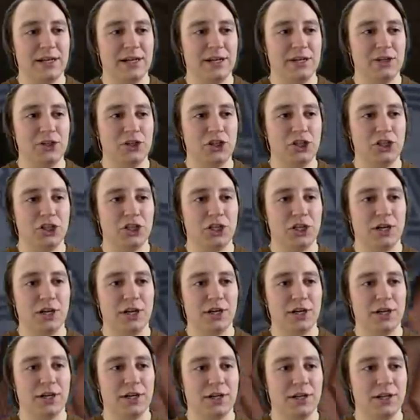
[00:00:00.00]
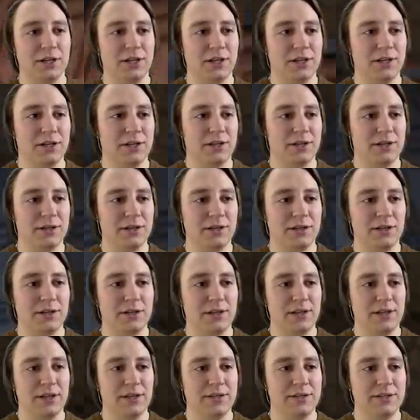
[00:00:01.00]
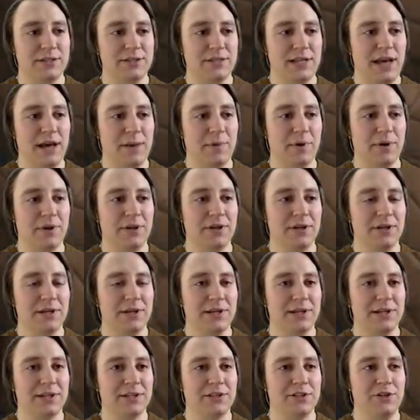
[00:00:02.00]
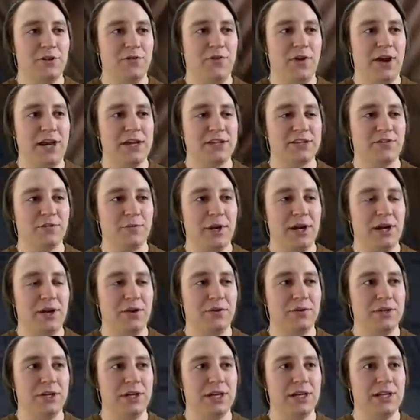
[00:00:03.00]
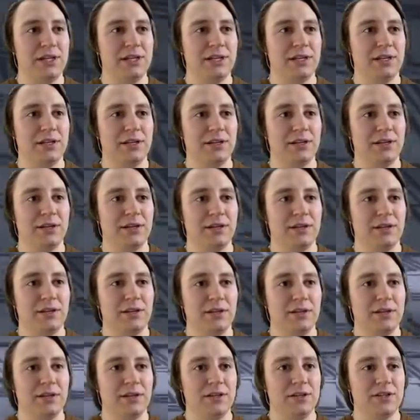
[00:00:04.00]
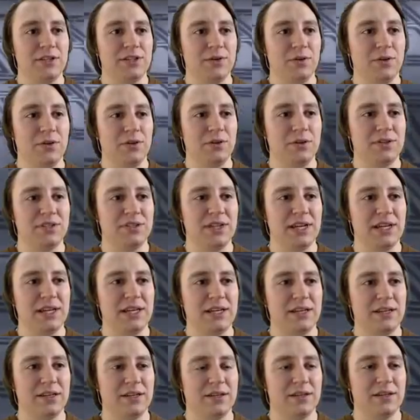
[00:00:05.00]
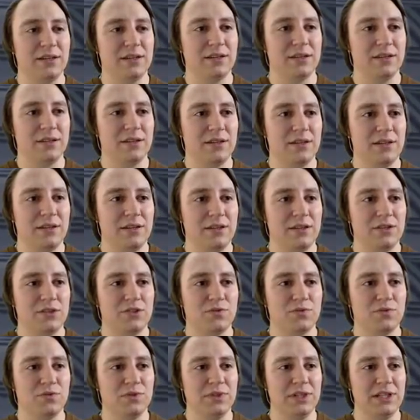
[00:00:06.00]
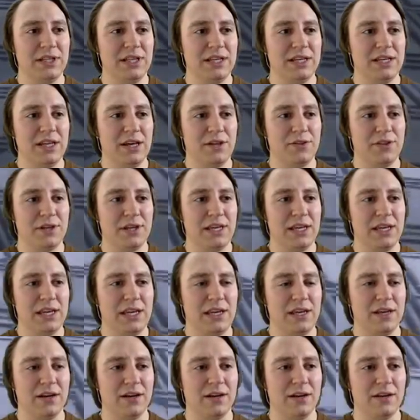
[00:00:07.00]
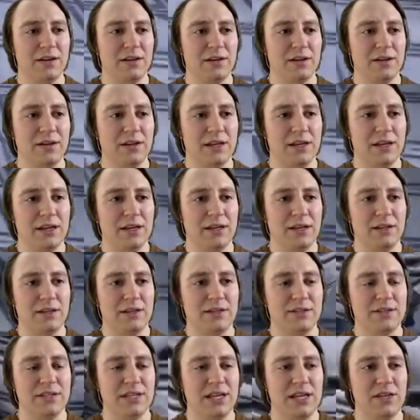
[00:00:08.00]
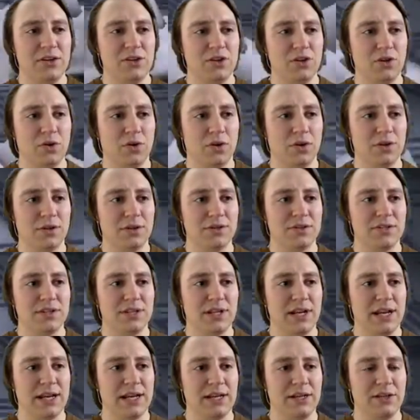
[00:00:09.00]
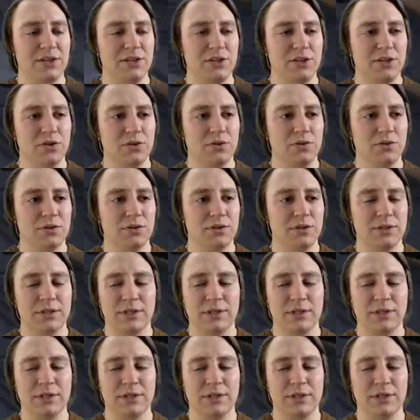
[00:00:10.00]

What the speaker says: Unsure. Stop! Too fast for my own good. So it looks like there's really nothing here. Just indoors that I can do.